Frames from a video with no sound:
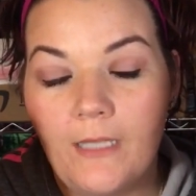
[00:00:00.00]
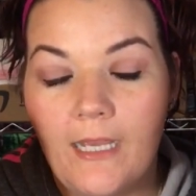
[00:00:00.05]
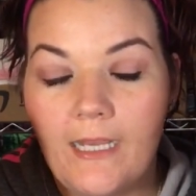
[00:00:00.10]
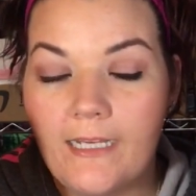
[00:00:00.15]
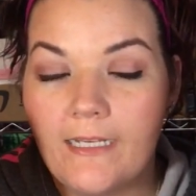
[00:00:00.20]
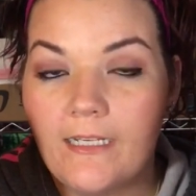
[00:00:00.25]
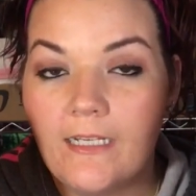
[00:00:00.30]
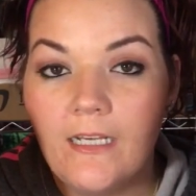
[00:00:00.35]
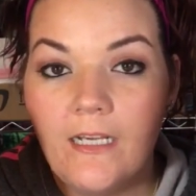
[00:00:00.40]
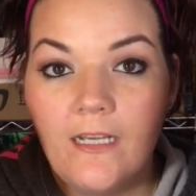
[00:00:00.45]

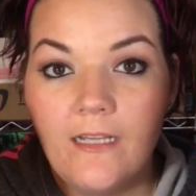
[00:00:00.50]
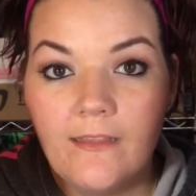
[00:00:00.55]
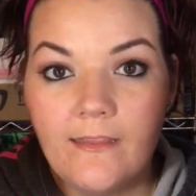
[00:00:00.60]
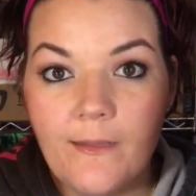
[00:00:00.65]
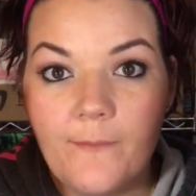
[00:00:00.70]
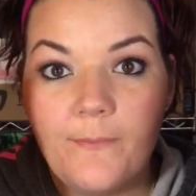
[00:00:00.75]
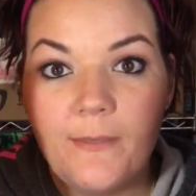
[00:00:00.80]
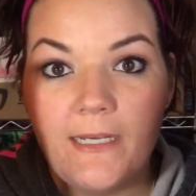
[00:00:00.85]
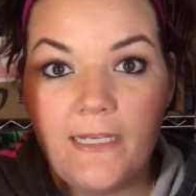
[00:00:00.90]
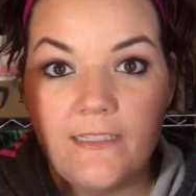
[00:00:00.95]
like
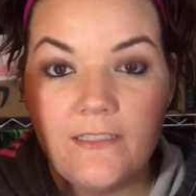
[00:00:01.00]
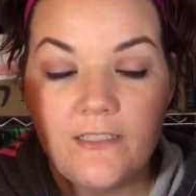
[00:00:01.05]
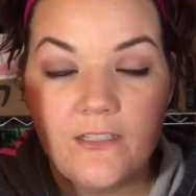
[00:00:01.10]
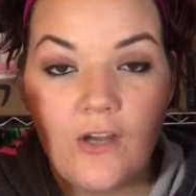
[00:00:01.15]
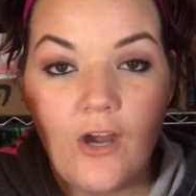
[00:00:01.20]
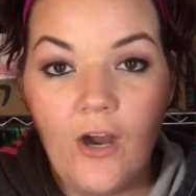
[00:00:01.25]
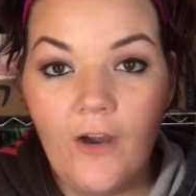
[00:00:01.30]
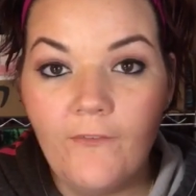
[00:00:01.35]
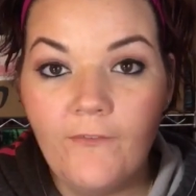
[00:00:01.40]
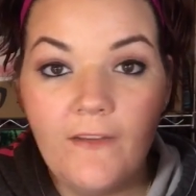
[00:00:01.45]
the beaned
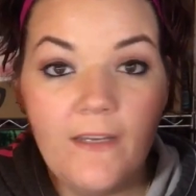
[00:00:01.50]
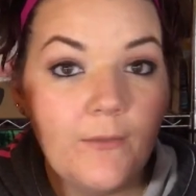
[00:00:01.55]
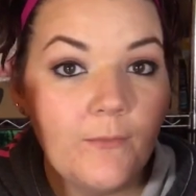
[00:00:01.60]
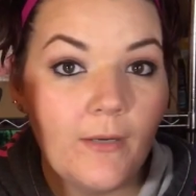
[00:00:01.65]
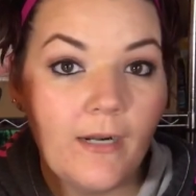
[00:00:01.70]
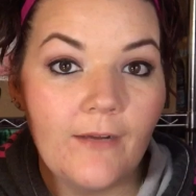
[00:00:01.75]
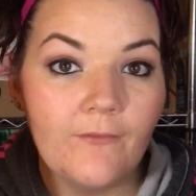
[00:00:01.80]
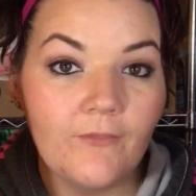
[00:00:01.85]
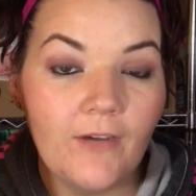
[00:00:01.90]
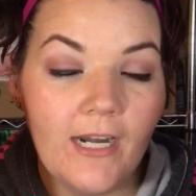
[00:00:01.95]
coffee, and
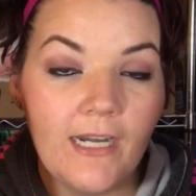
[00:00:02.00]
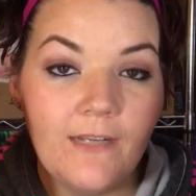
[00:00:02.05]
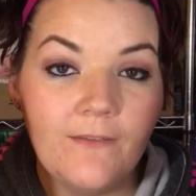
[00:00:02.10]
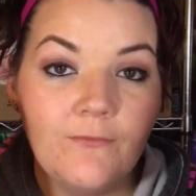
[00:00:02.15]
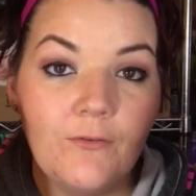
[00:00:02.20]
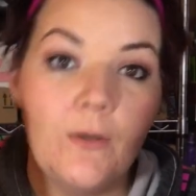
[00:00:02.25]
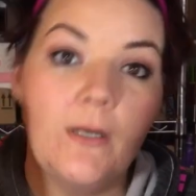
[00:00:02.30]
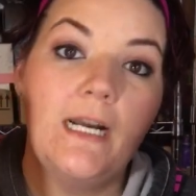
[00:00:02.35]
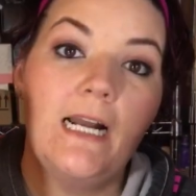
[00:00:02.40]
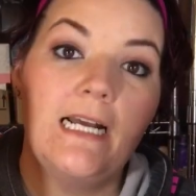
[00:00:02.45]
when I'm ready
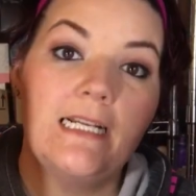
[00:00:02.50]
for it,